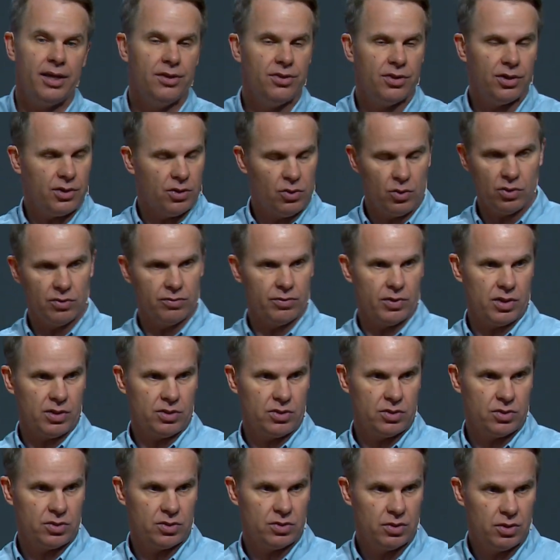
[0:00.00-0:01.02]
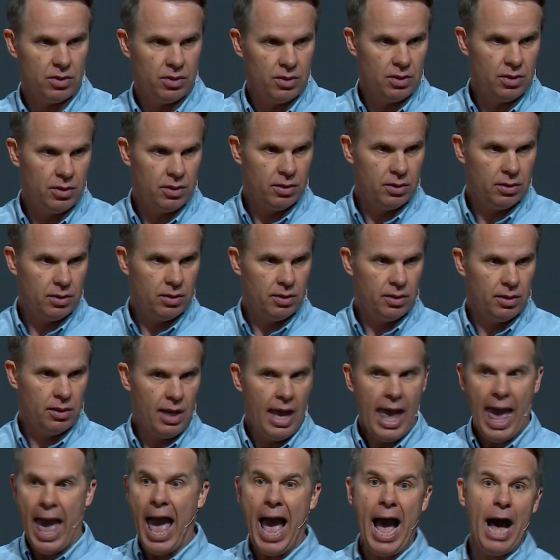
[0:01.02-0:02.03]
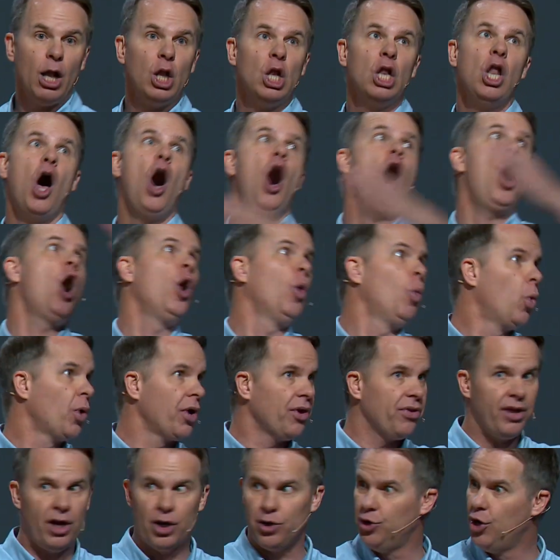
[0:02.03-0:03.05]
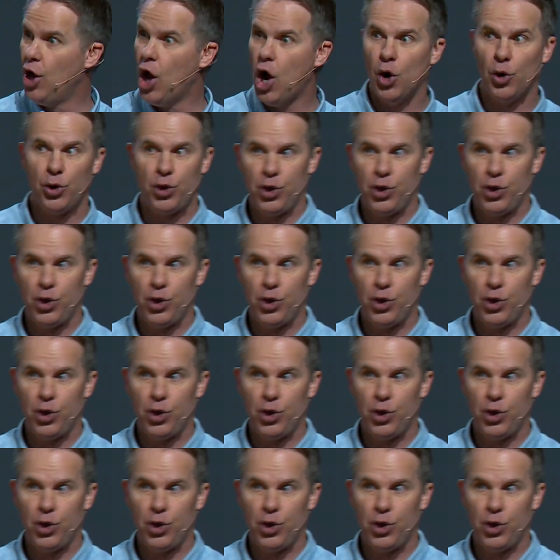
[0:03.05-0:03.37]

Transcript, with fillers: in the universe. How long were there no